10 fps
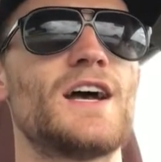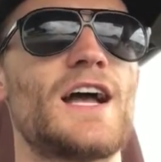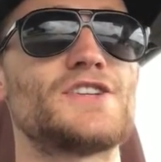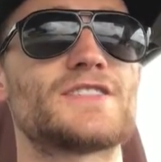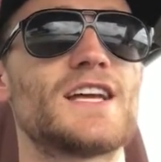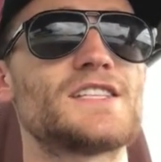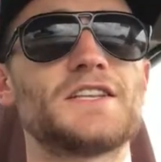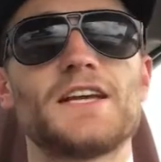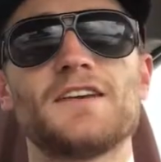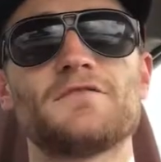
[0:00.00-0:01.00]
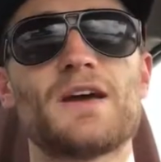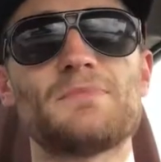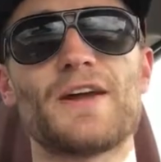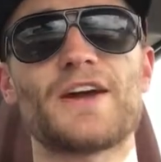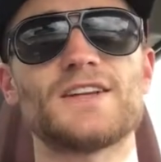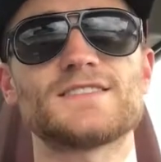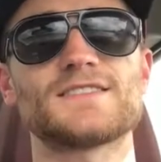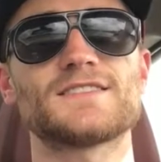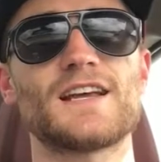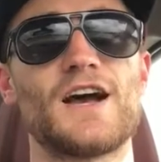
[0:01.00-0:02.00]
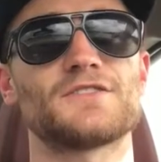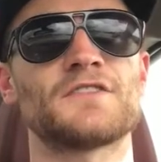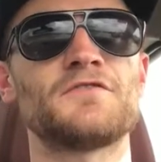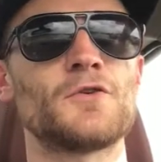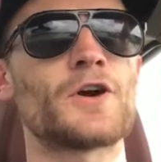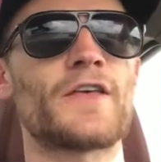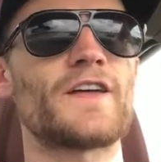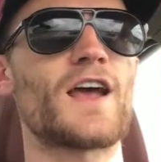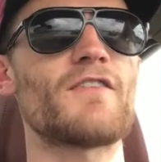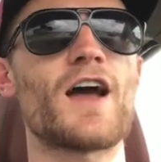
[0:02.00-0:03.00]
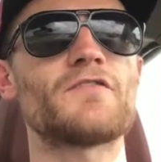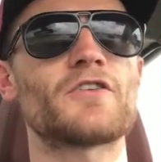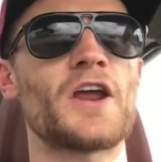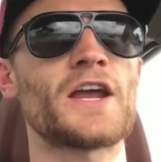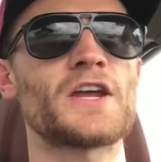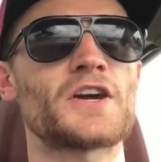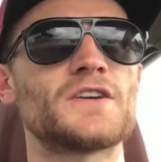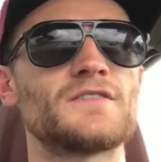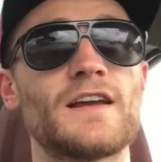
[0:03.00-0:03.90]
I just had to leave my parents' house in Florida that I've had for 8 years.